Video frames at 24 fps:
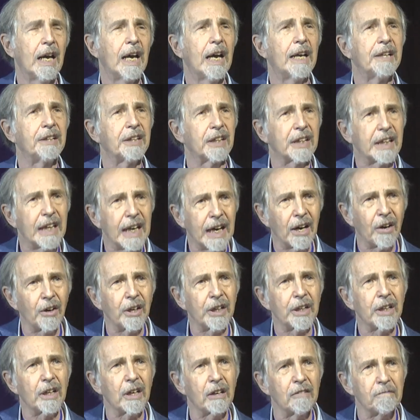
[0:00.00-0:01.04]
and the
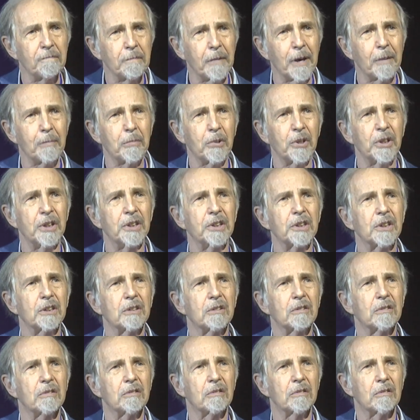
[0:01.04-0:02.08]
caring of memories.
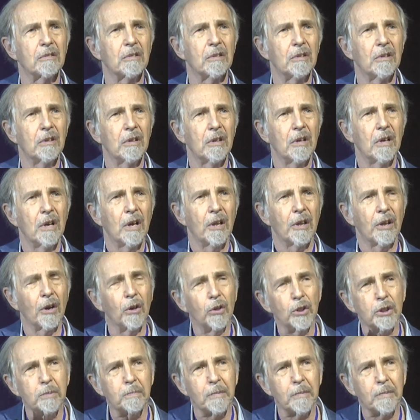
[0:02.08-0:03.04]
Those